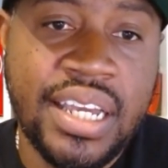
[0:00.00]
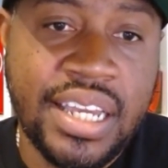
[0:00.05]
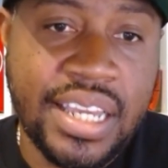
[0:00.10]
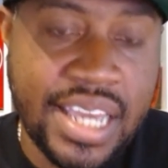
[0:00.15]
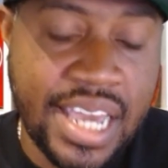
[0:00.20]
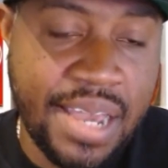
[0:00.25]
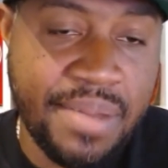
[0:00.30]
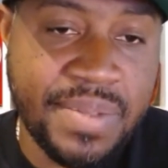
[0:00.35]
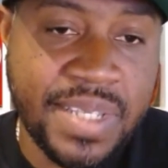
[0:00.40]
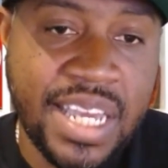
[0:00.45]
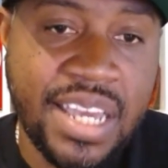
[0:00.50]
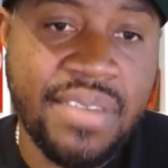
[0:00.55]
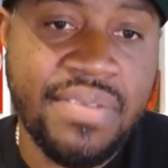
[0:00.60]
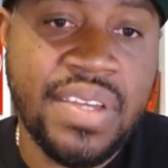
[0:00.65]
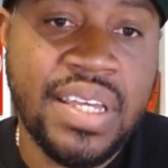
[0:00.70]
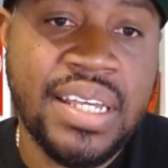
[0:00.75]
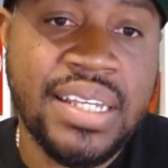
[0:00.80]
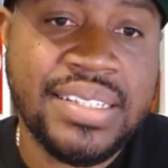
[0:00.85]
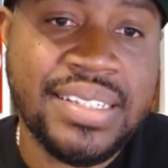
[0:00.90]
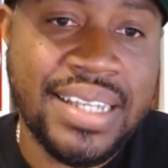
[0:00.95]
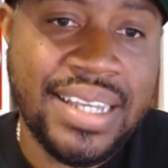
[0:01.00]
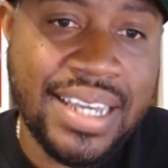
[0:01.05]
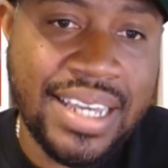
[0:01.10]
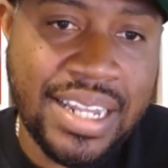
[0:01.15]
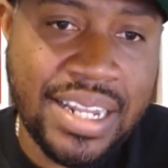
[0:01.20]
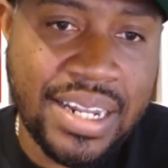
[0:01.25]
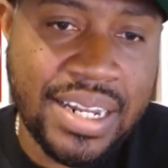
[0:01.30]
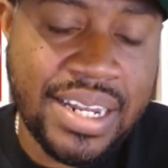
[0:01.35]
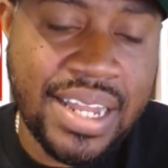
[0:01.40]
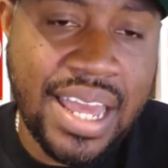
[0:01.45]
and Gabe Davis
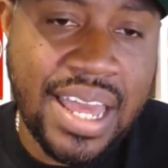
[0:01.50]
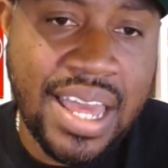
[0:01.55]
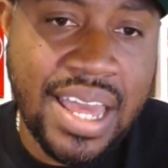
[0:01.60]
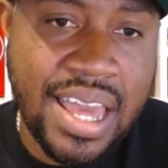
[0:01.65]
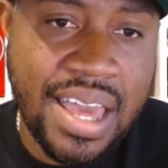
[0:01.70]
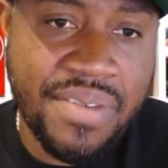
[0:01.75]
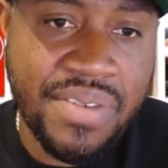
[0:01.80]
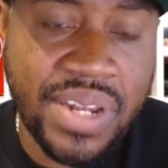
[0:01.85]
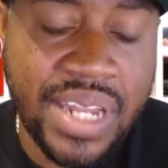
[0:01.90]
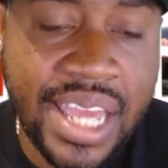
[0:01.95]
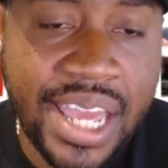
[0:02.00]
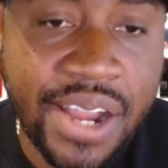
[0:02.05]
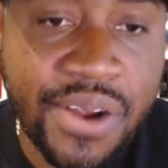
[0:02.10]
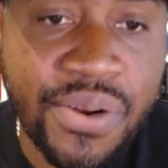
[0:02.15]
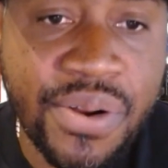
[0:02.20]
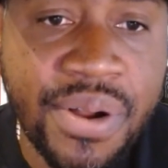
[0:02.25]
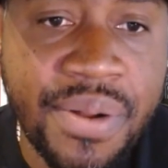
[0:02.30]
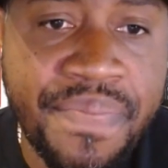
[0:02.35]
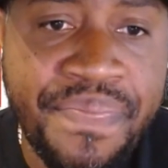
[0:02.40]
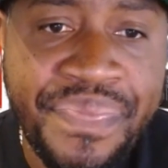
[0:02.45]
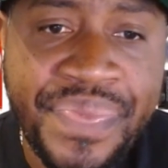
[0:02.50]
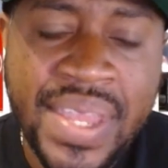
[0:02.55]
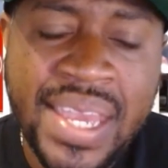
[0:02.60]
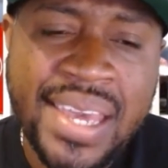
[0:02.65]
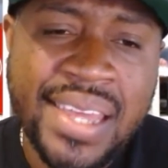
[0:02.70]
and Evan Engram.